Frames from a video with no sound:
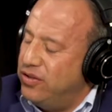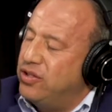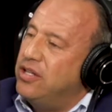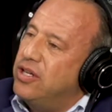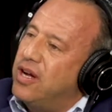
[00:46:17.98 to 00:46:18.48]

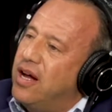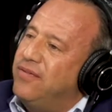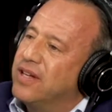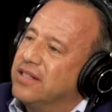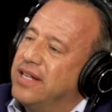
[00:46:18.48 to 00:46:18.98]
there's such a
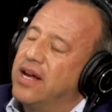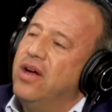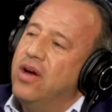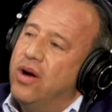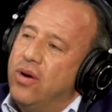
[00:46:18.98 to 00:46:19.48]
conflict. It's like,
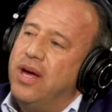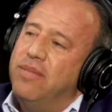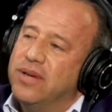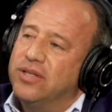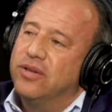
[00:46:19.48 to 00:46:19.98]

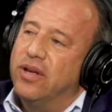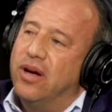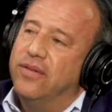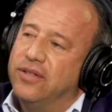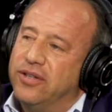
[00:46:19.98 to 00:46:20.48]
okay, Mister
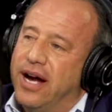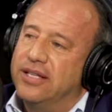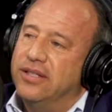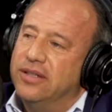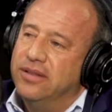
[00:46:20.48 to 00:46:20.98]
Law of
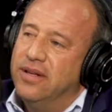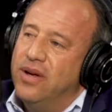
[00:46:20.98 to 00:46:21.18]
Attraction,